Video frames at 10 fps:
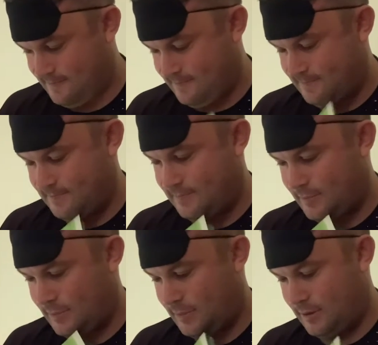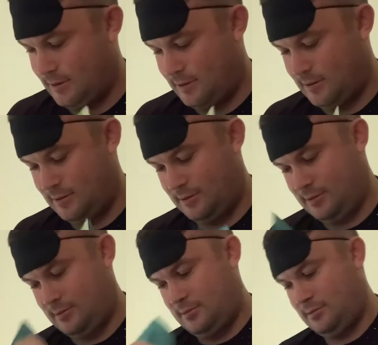
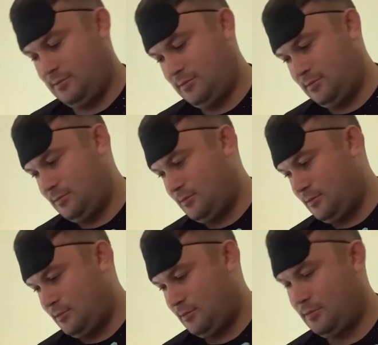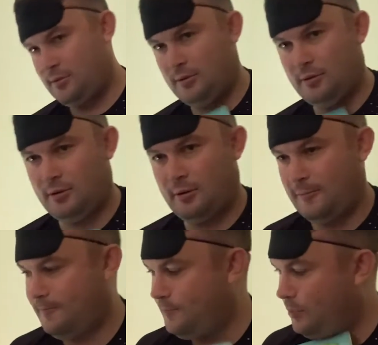
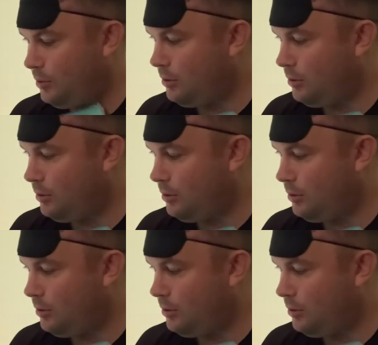Nothing is said.